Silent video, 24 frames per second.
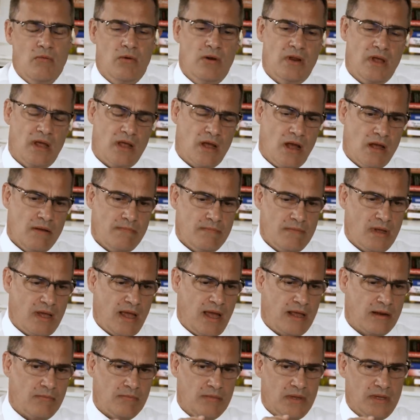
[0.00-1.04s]
Well, look,
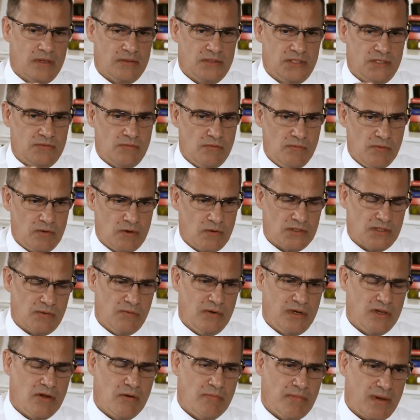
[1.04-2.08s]
um, Adam, just one more question. I
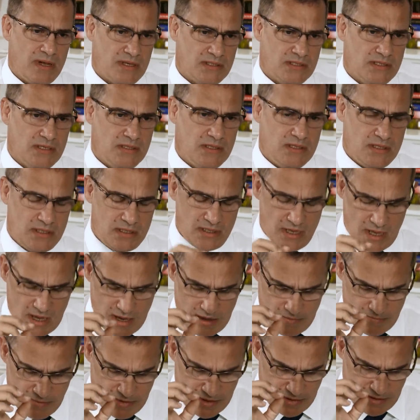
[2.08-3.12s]
want to go back to the,
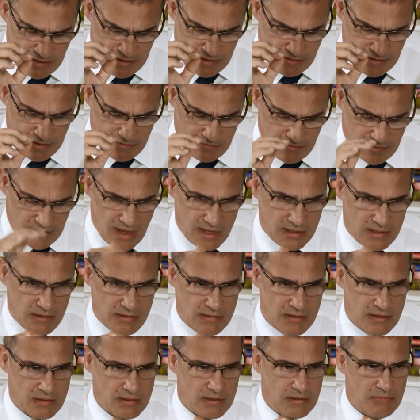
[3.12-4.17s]
um, if I
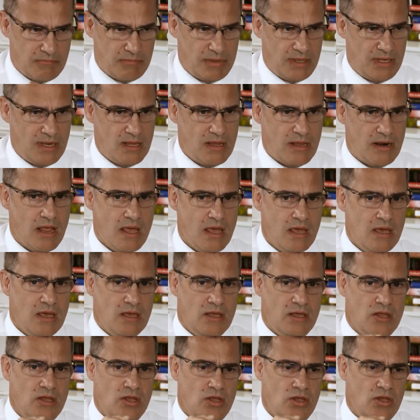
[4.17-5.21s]
can, the, the plant
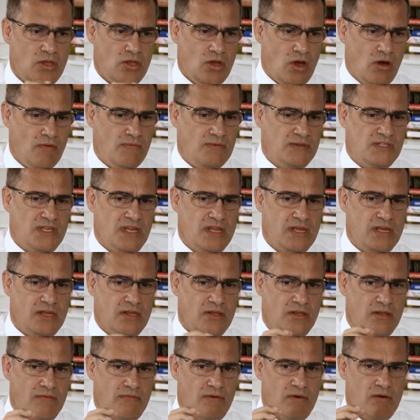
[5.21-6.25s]
obviously
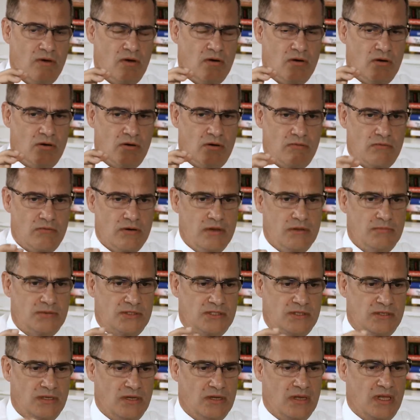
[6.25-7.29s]
you've got
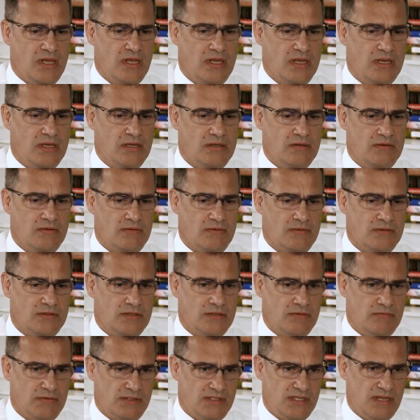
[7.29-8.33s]
groups looking
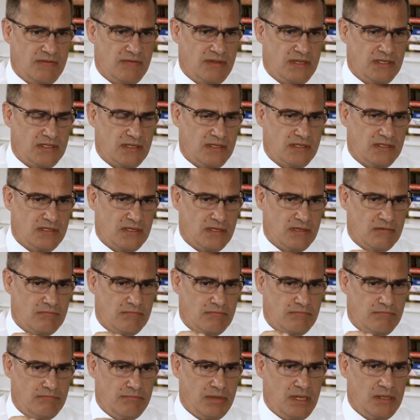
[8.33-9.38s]
to receive these these kind
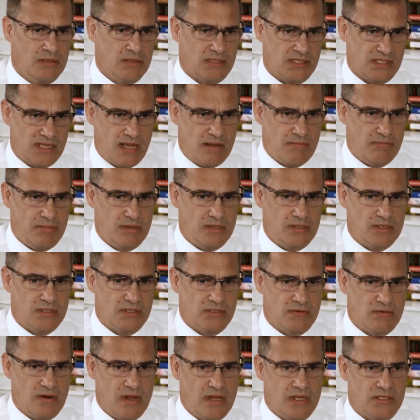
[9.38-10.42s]
of bulk
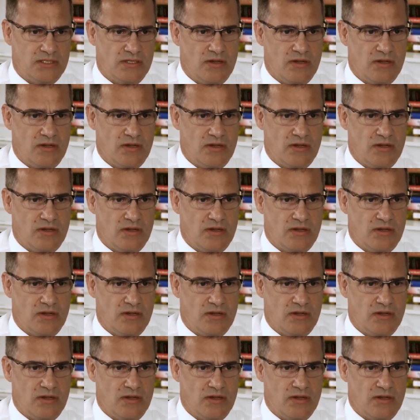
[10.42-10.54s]
samples, right?